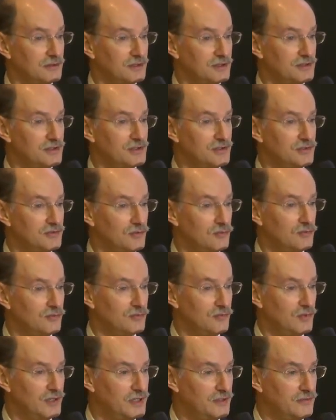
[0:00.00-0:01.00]
This is the
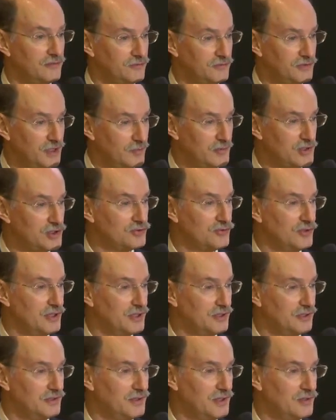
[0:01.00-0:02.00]
way of
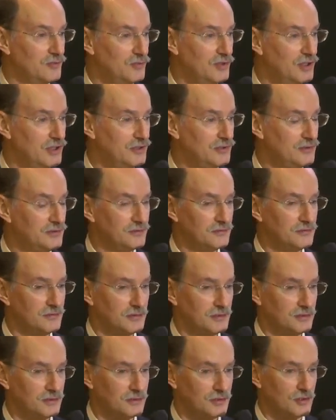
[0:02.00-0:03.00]
demonstrating that while
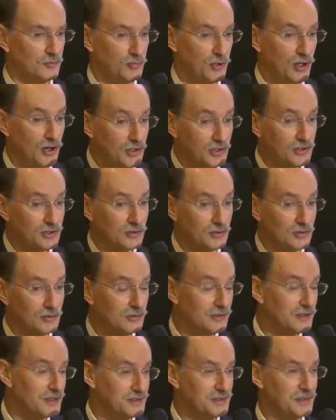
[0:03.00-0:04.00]
the
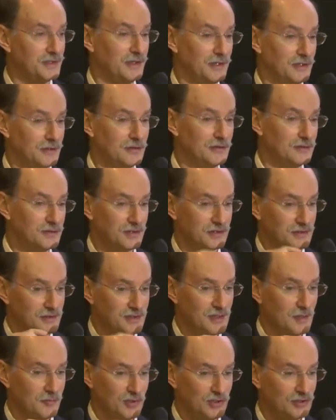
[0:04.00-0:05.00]
particle is there, it's a
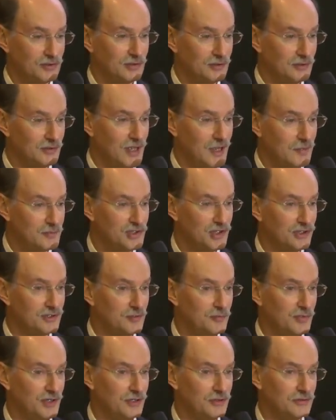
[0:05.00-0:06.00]
separate little object
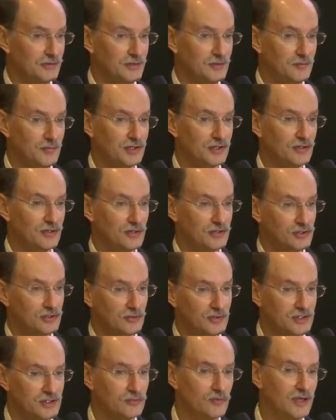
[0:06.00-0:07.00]
apparently, but it also
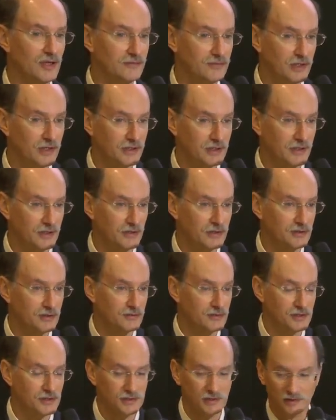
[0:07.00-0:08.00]
has wave-like
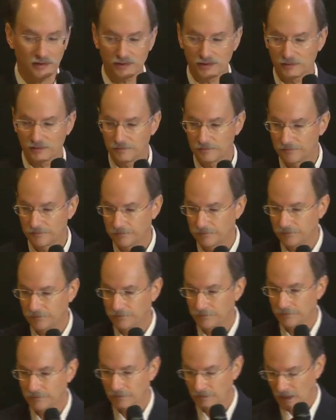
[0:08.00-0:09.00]
characteristics.
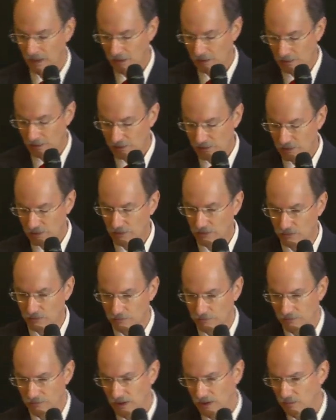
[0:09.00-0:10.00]
So
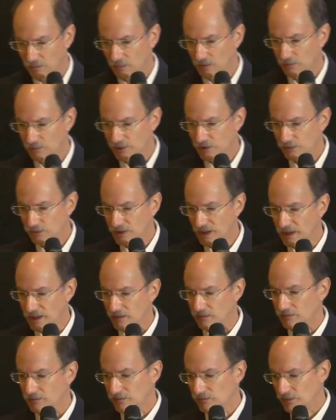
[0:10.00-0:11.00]
what do we do
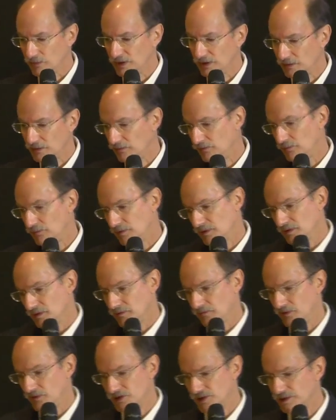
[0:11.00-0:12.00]
now? We
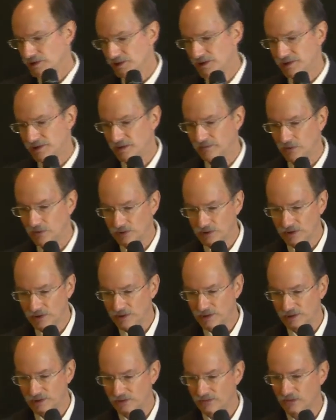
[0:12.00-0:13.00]
physicists have looked at
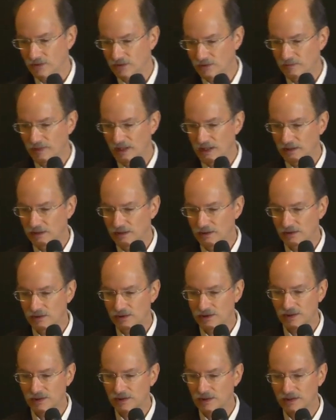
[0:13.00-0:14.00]
this for many
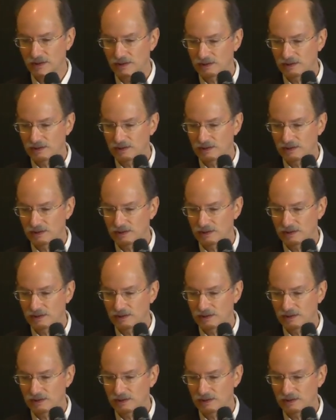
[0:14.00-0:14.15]
years and they